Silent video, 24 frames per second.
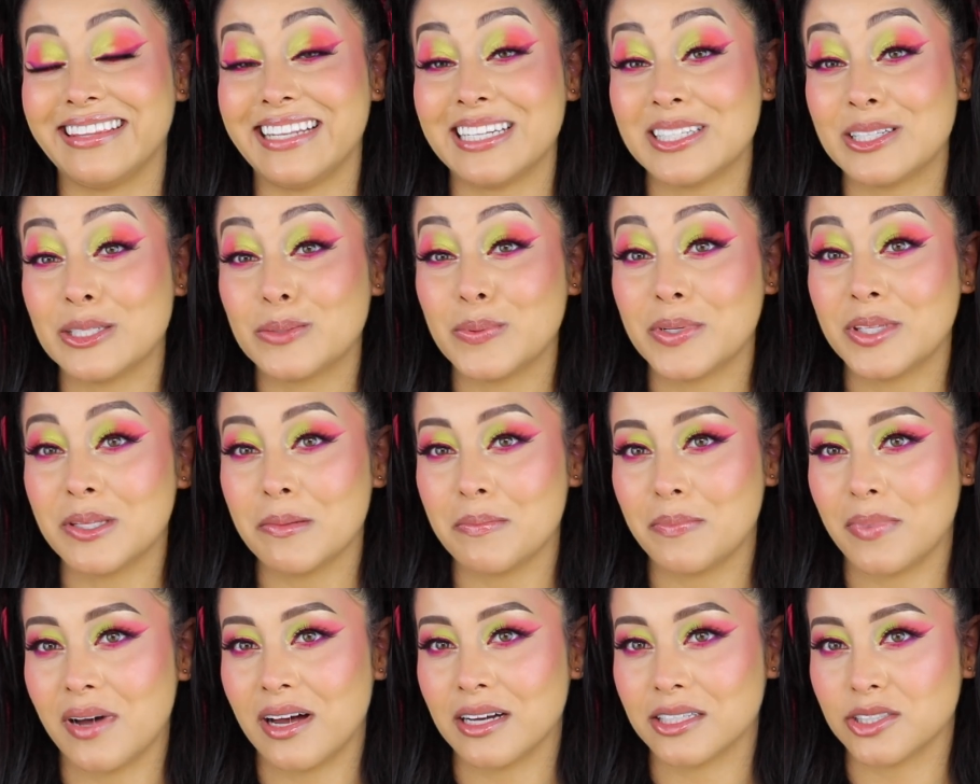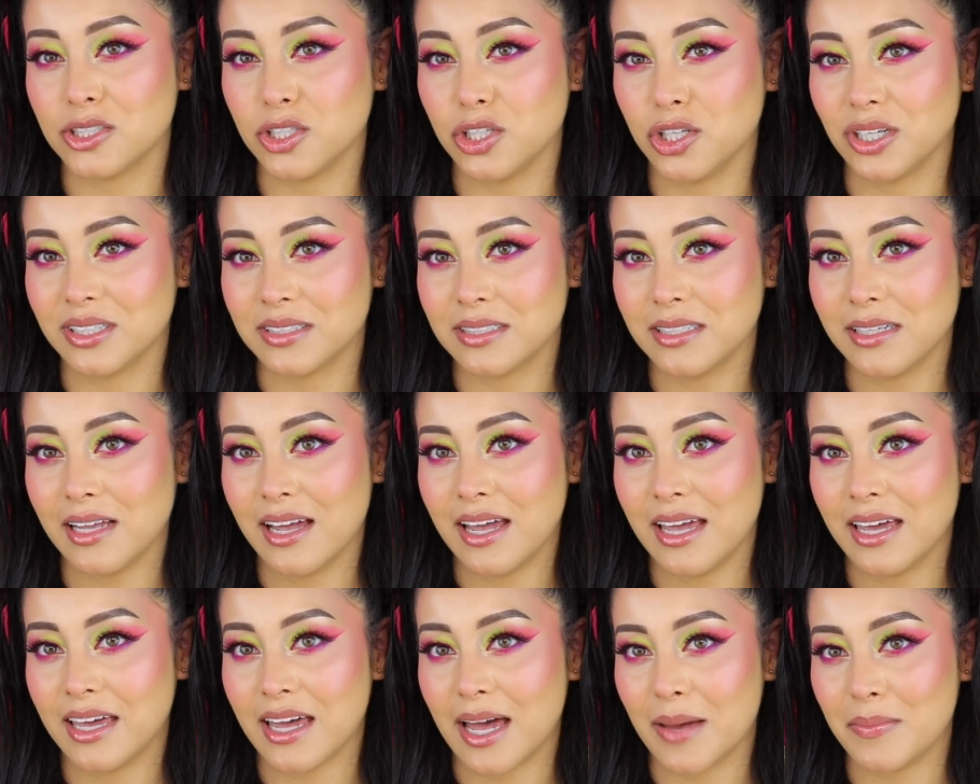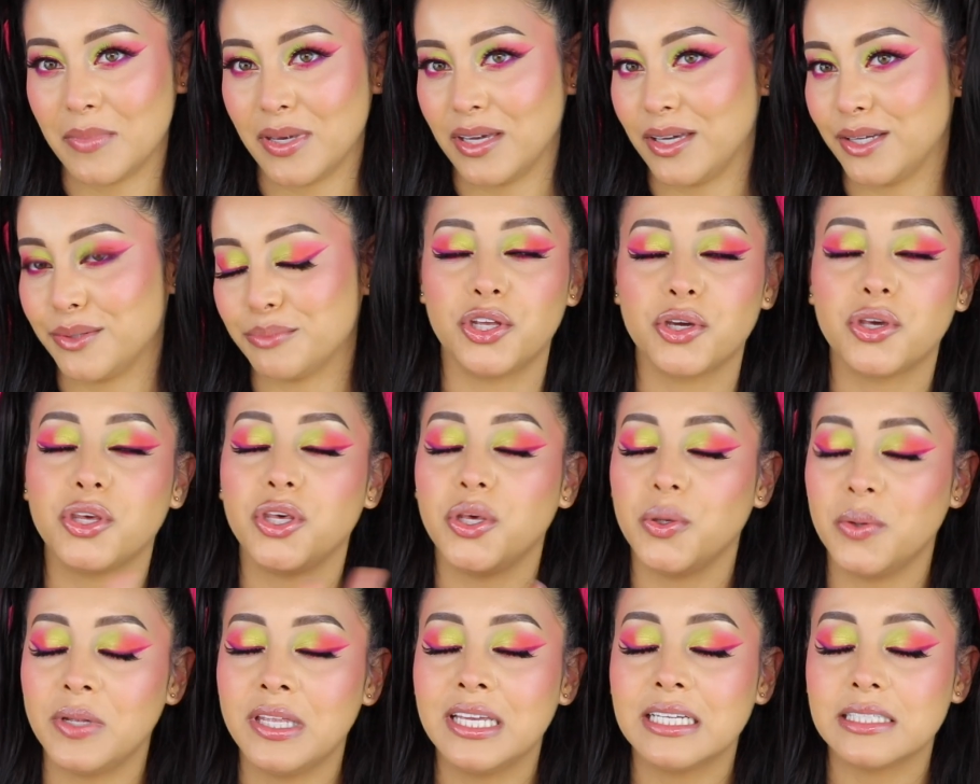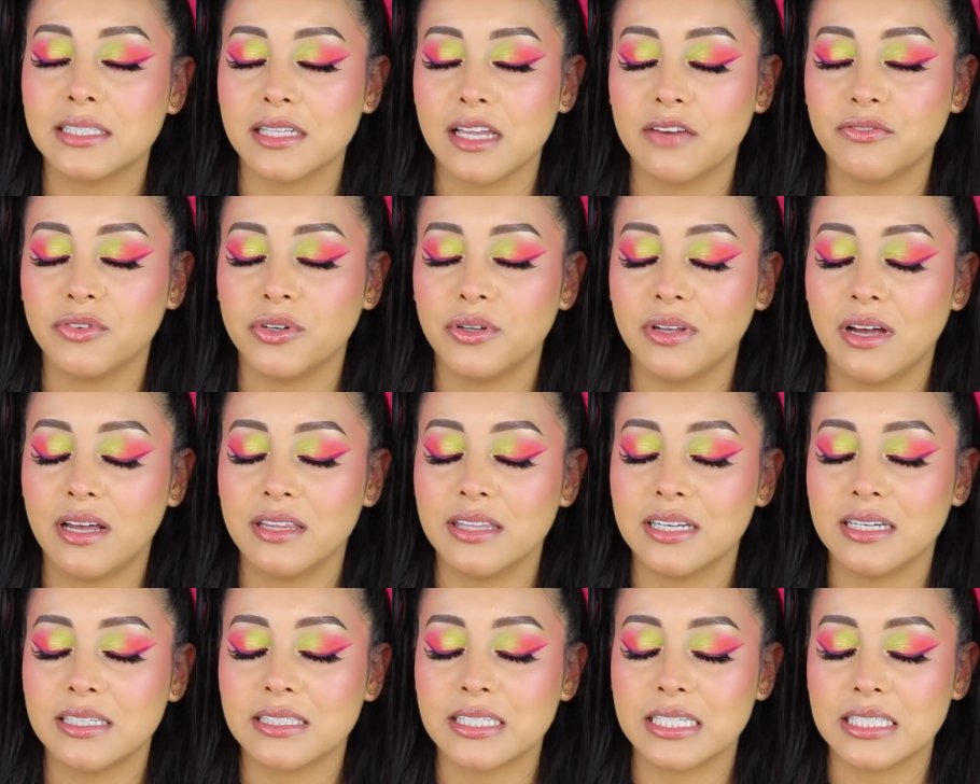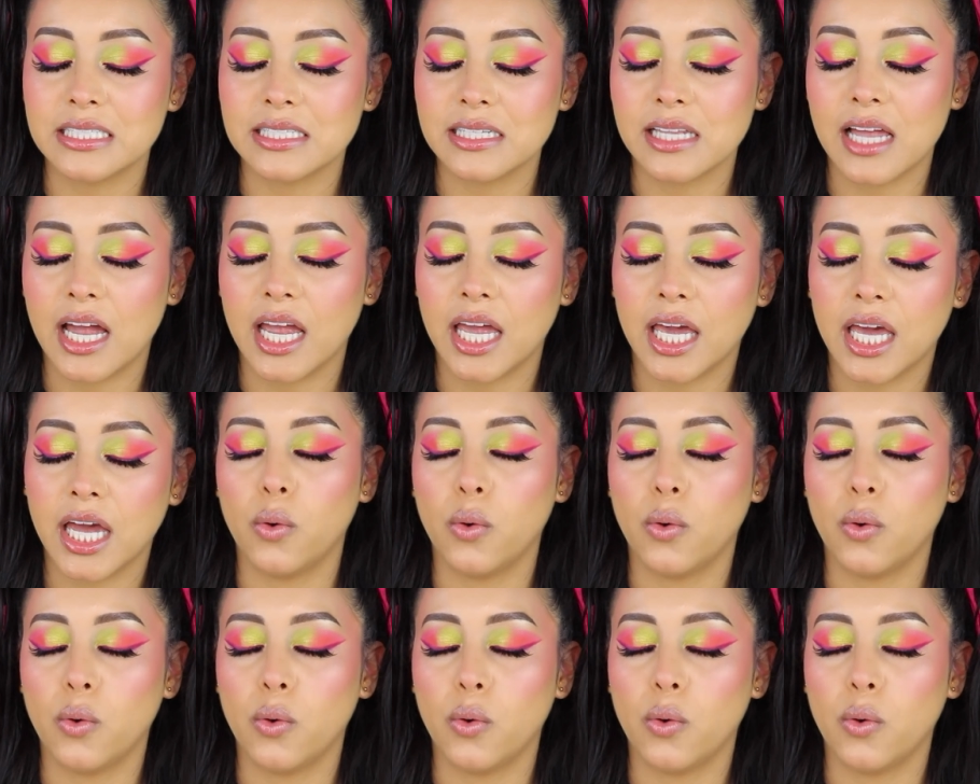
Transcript: This is what the box looks like. I mean, the cuteness level on this is like